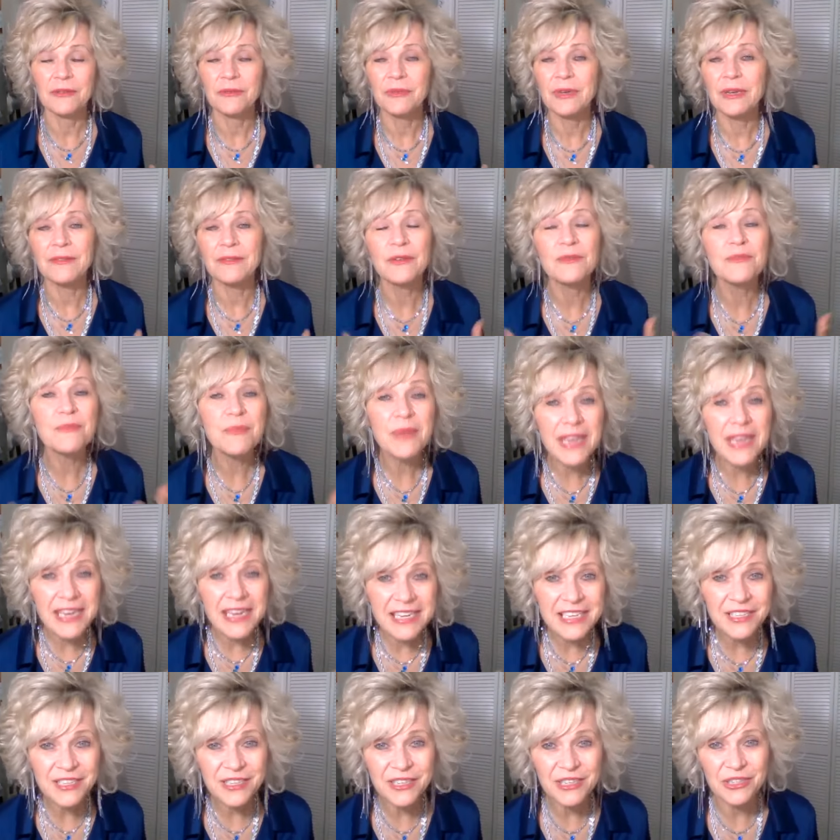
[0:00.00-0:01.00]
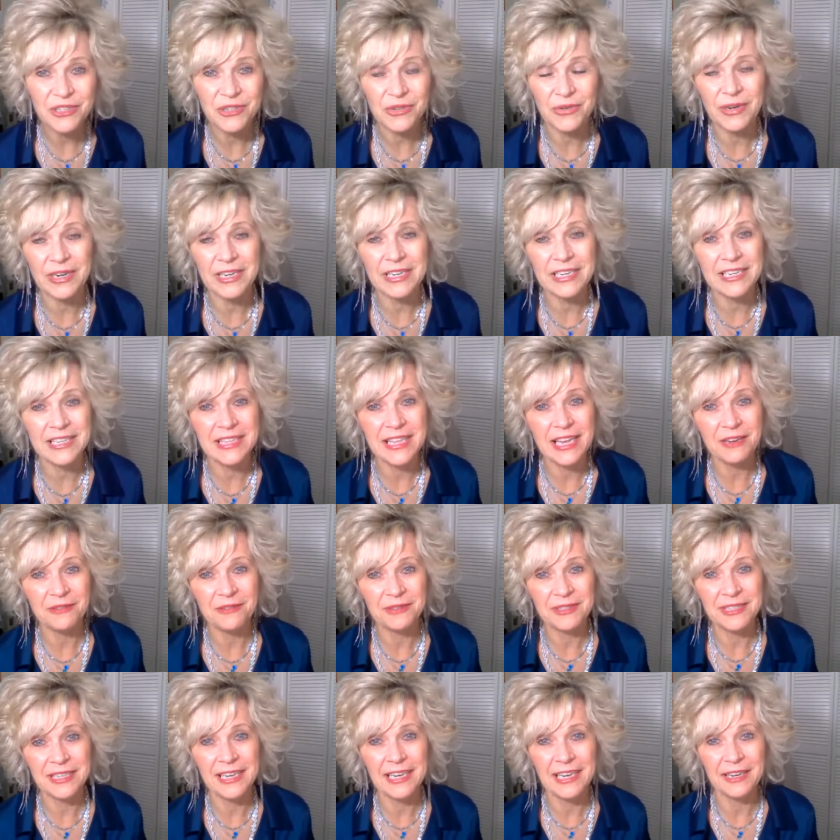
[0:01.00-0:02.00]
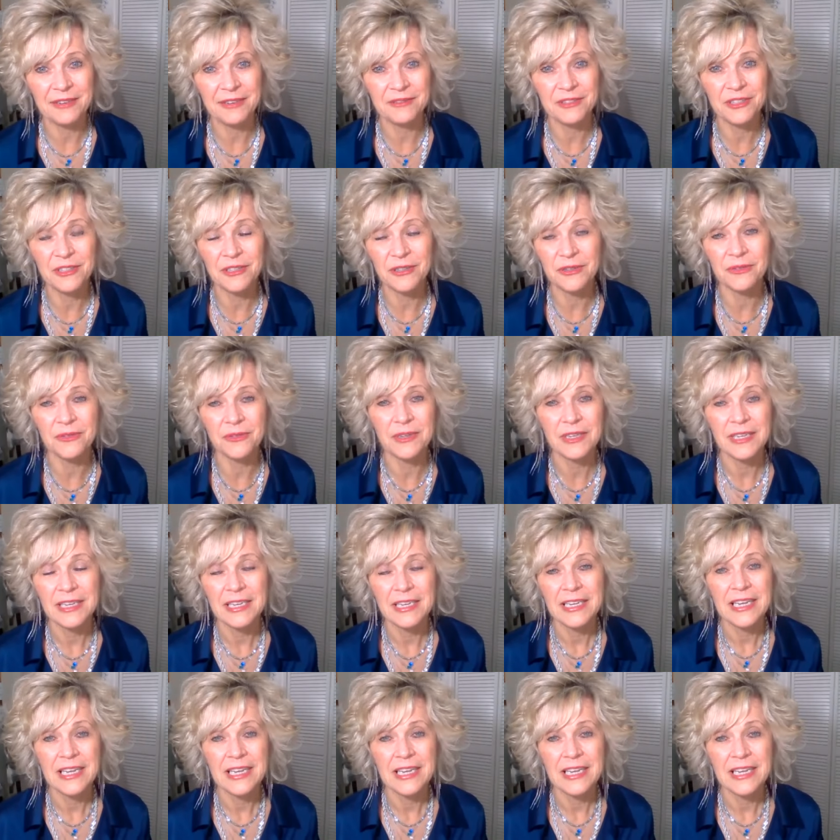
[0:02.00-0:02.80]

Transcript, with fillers: We have amazing training that we have too.